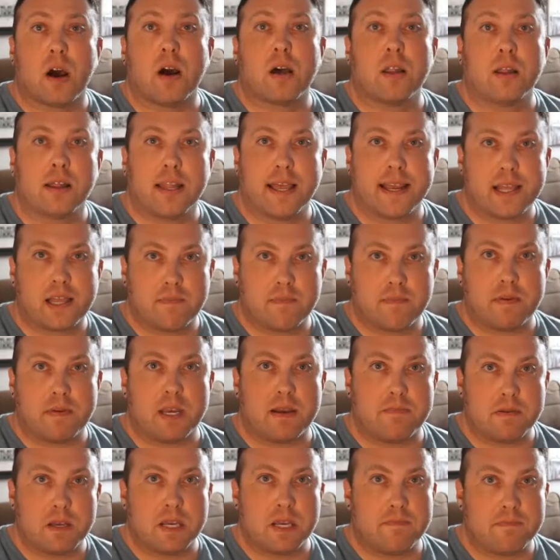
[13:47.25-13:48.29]
unlike the
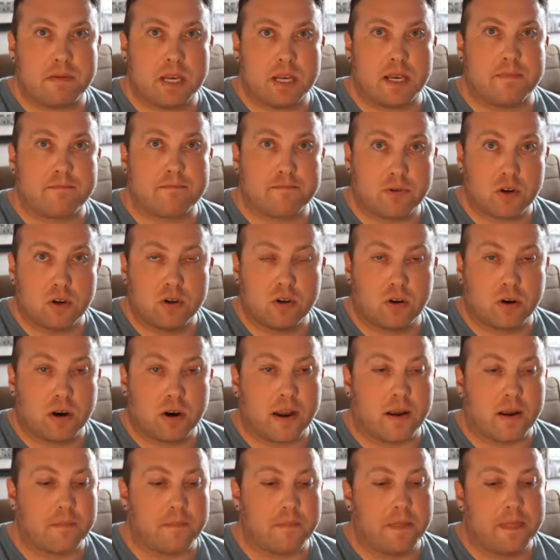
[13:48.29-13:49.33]
PPP
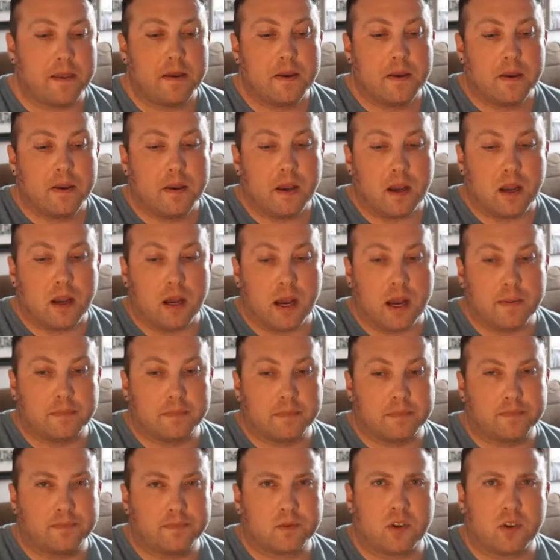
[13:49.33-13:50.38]
program
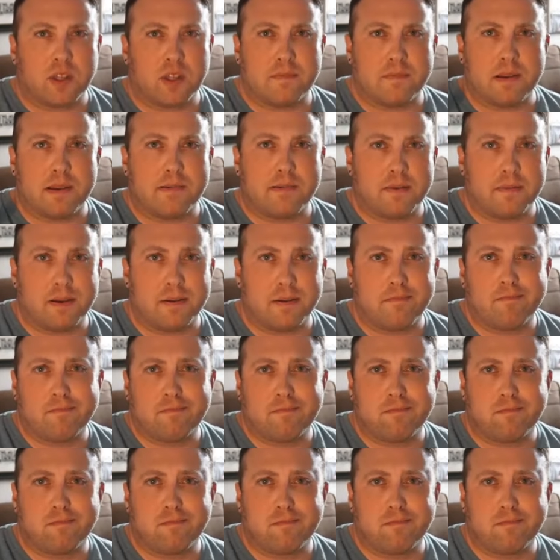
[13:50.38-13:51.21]
or the PPP